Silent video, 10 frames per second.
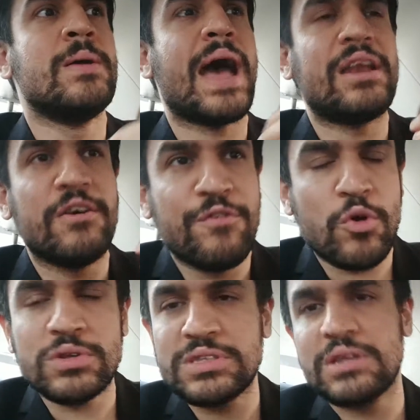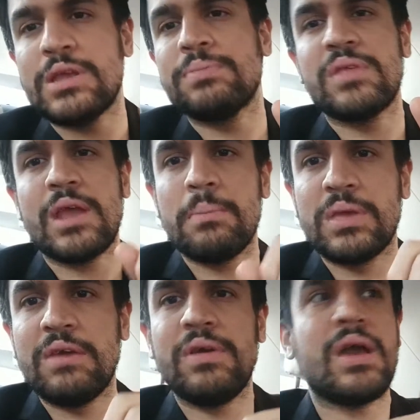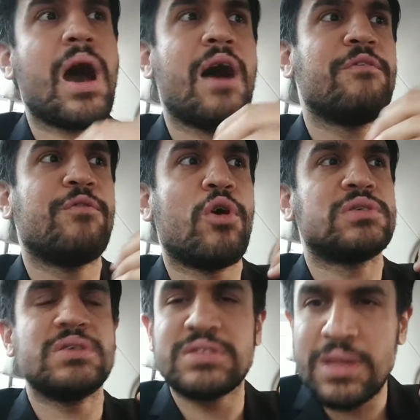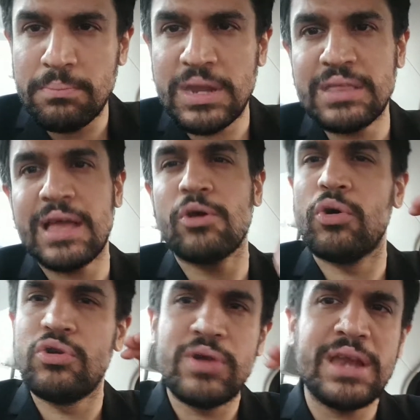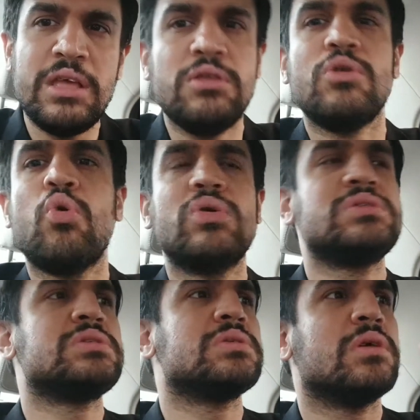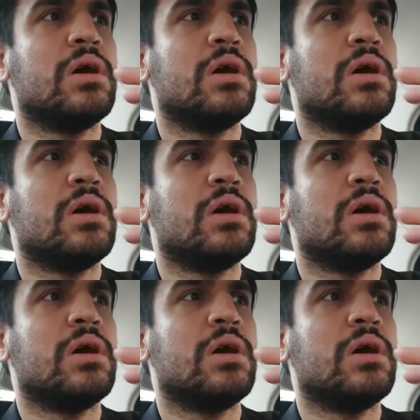And of course, the tips that I'm giving are for somebody that already knows